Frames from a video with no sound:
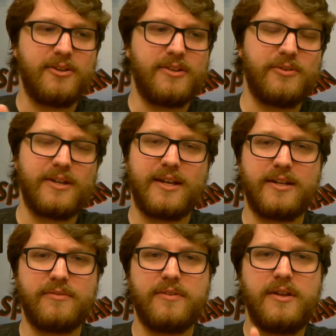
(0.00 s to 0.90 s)
they're there to
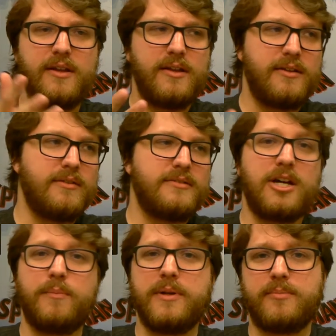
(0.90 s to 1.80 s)
kind of
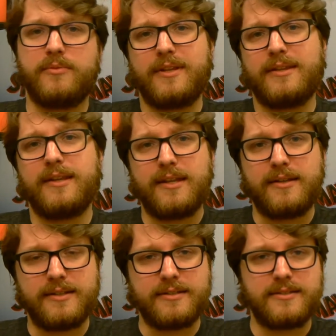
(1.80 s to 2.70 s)
tell people that the
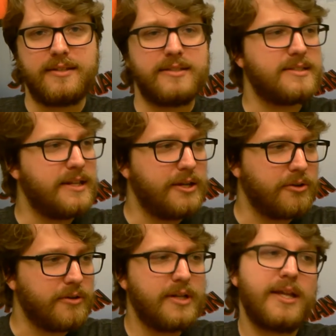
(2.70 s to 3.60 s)
end is is
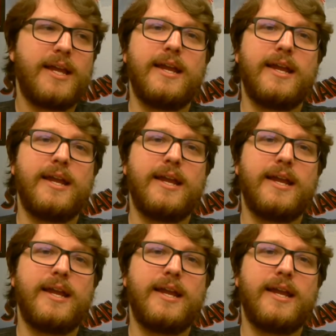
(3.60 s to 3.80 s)
near,